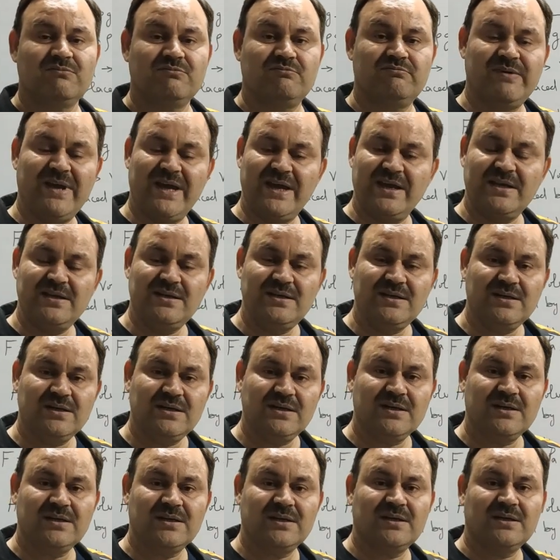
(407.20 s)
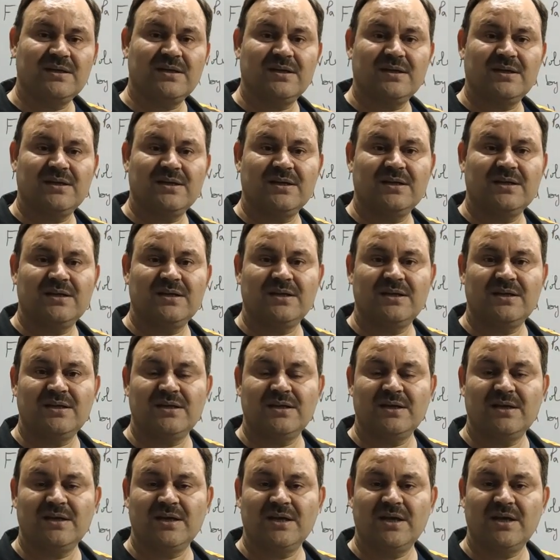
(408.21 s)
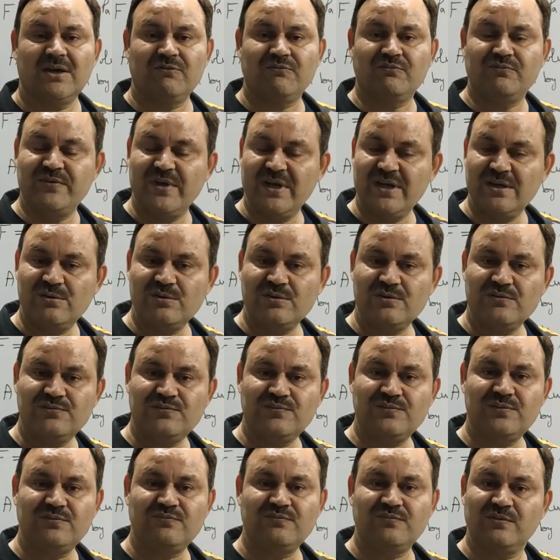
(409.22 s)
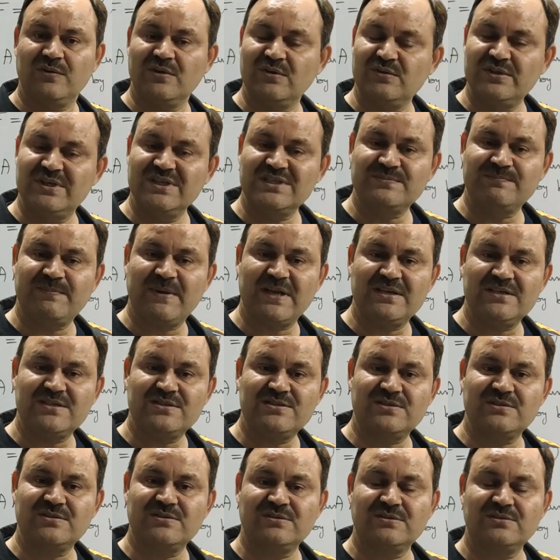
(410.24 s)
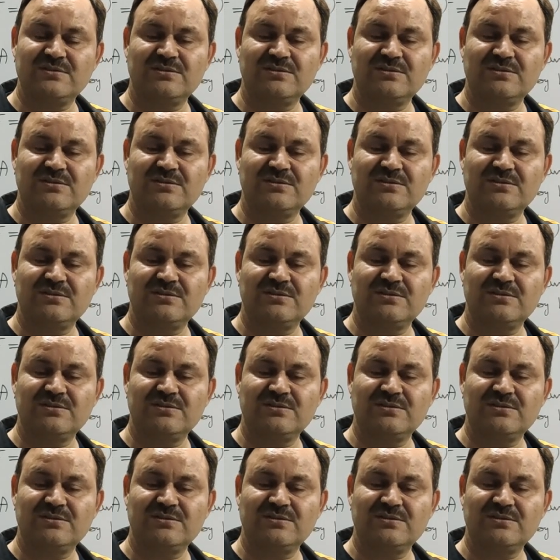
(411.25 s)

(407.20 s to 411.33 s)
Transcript: When weight of fluid displaced